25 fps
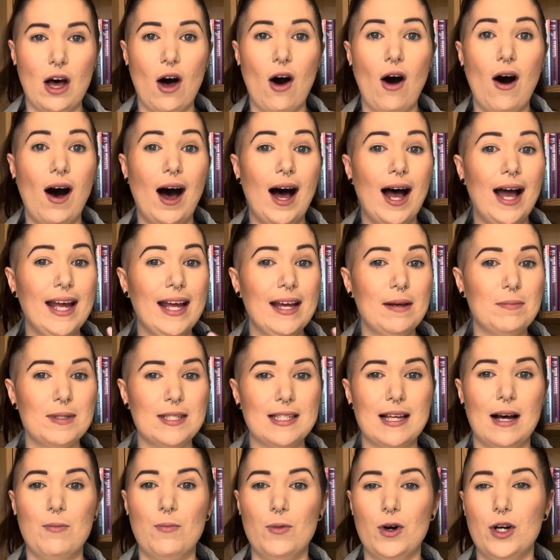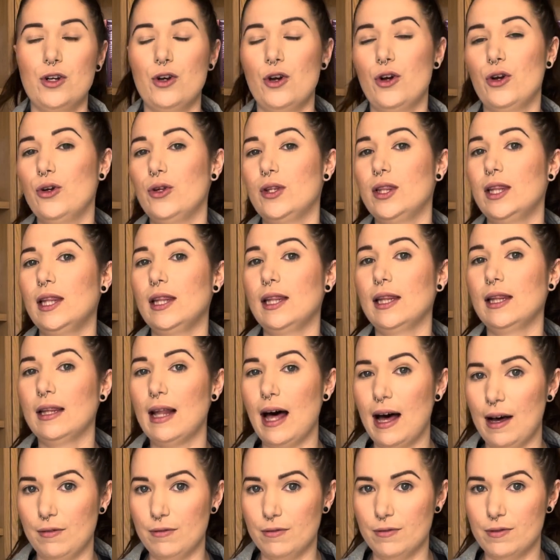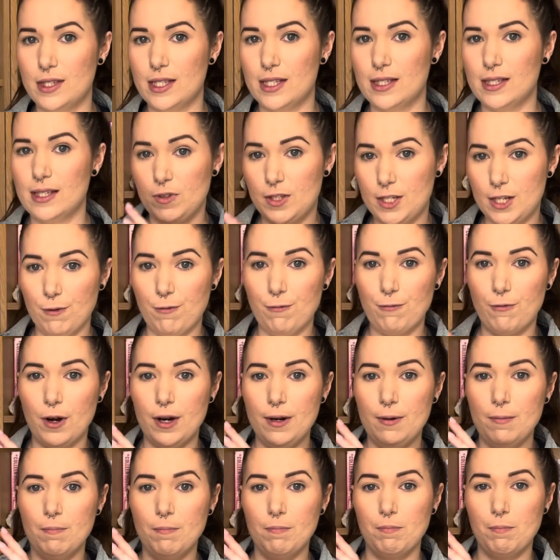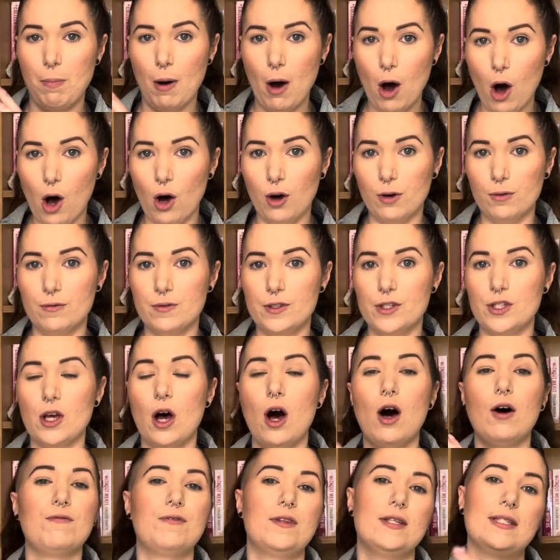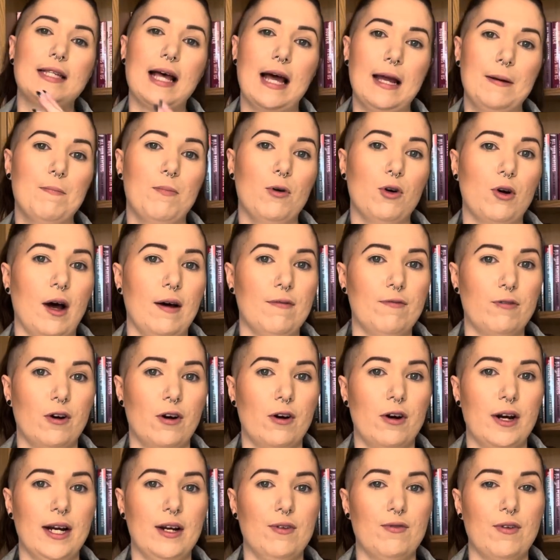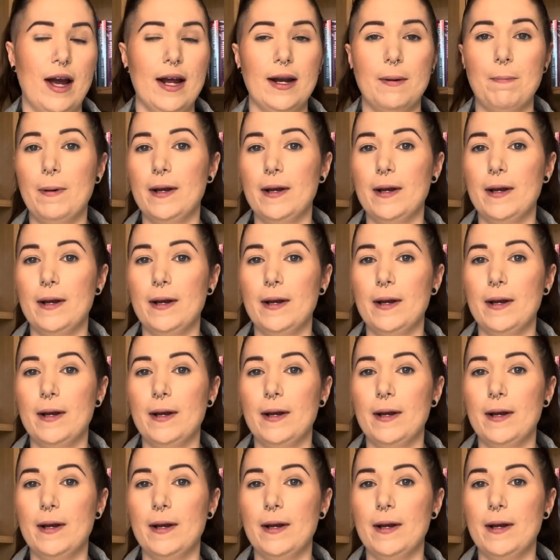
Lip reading: I am someone who loves different POVs of the same book I've already read.